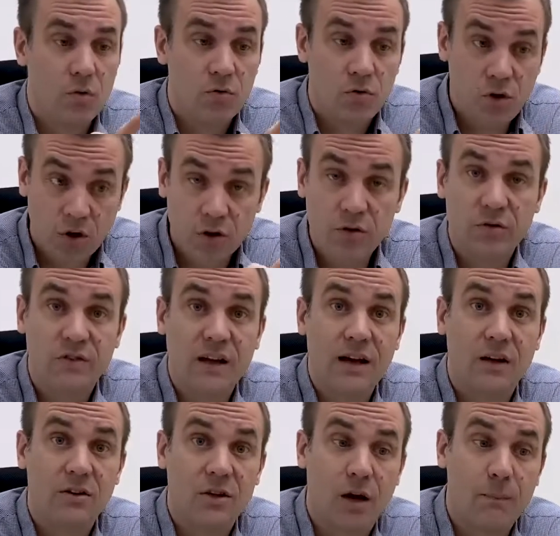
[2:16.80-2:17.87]
You're going to stay
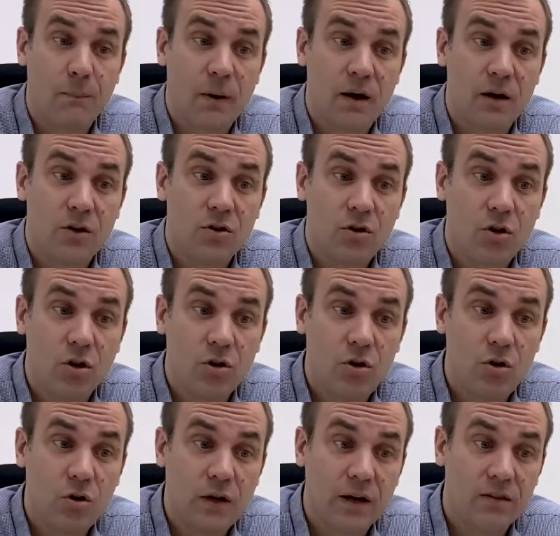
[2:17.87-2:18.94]
on top, you're going to
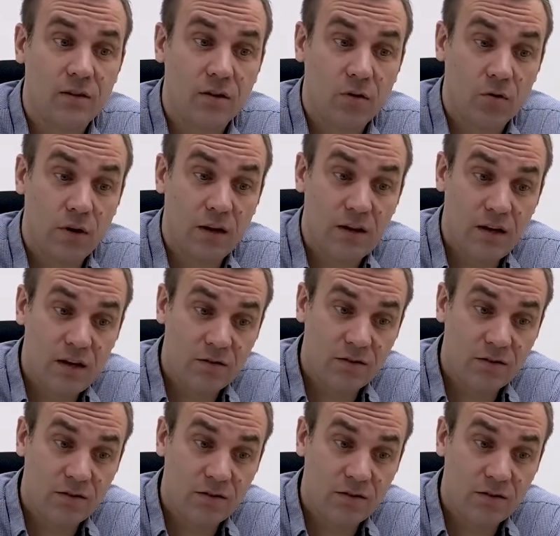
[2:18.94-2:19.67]
look at the quality.